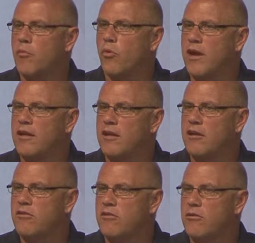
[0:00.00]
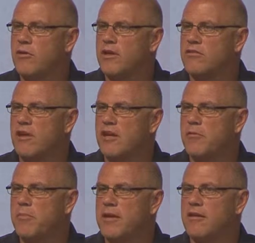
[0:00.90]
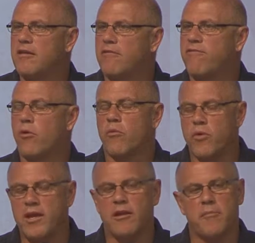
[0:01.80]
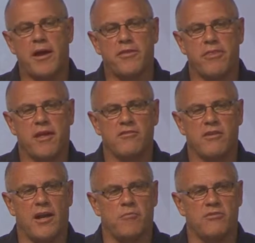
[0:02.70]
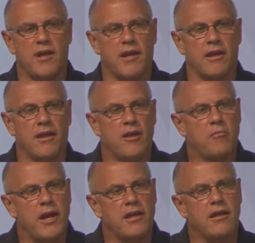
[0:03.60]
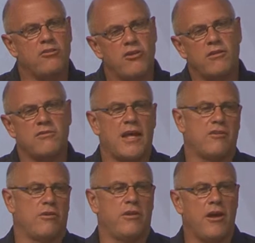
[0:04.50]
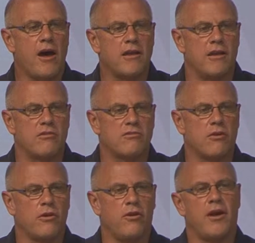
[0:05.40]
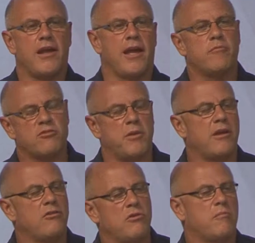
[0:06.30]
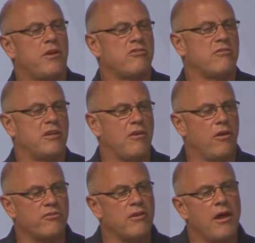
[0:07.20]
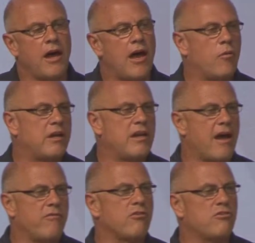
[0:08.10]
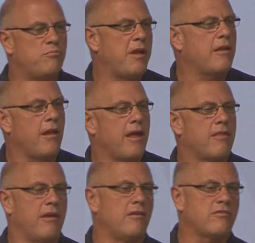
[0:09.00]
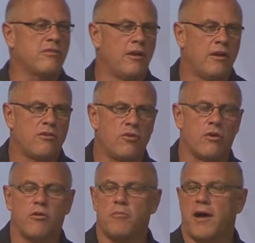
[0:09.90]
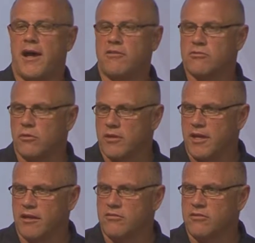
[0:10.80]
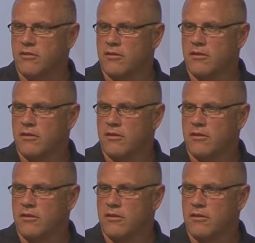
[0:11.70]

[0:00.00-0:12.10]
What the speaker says: What I need to do is I need to be for real about the things that I'm saying, but I can adjust that to the audience. So here I am speaking to a bunch of adults. I would never speak like this to a group of high school kids,